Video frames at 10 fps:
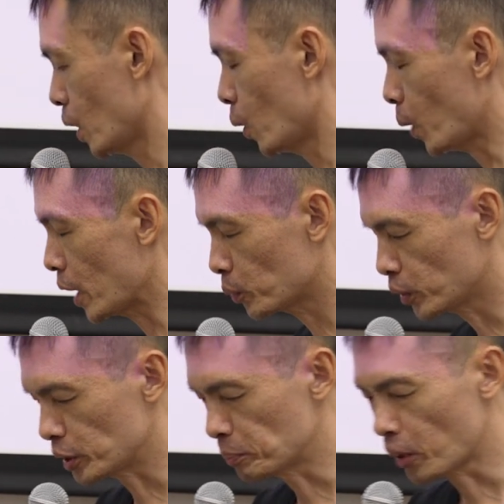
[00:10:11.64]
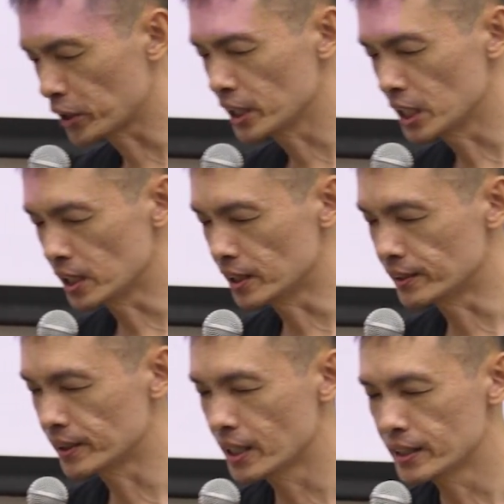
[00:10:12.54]
what would the body
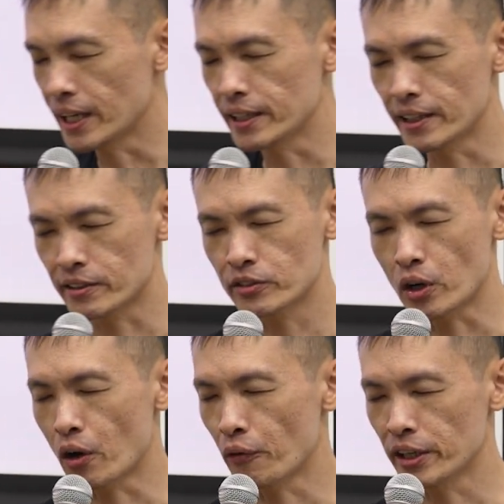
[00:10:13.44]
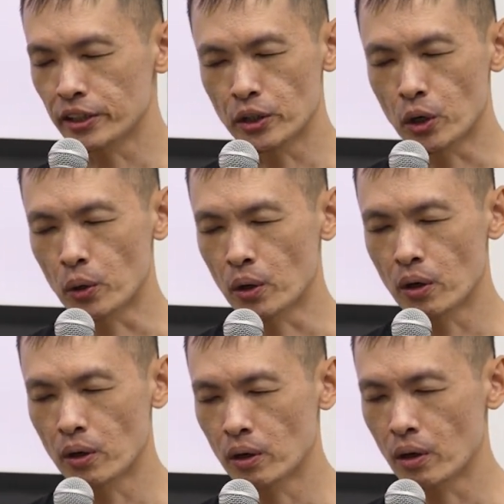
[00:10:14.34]
learn that it does not already know
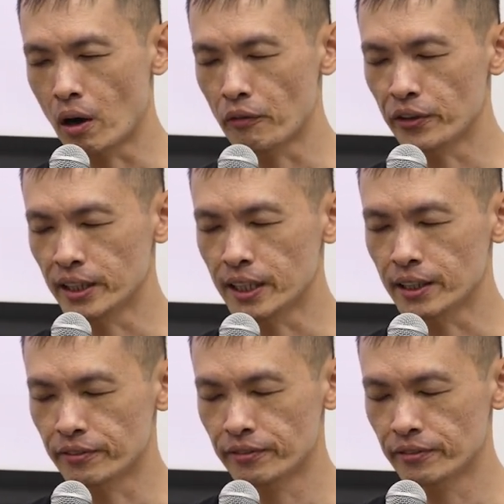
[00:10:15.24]
of relief.